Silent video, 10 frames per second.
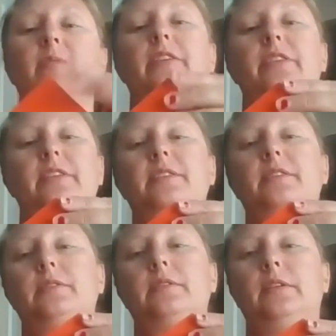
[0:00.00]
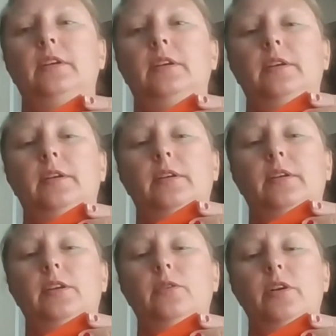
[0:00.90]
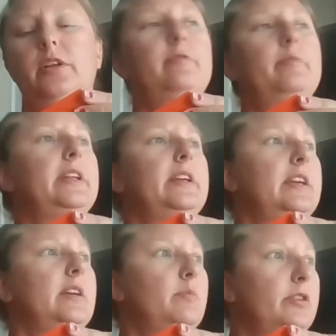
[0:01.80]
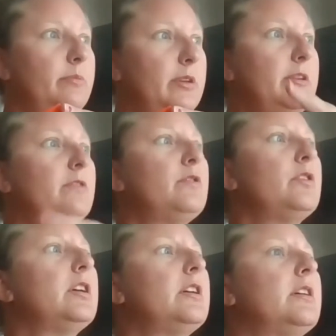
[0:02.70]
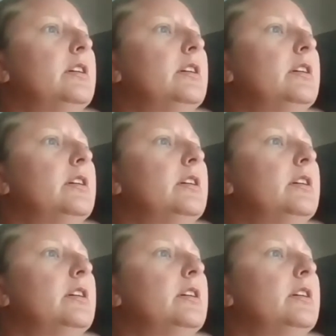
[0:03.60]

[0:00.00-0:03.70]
this. You all have been in camp with me before.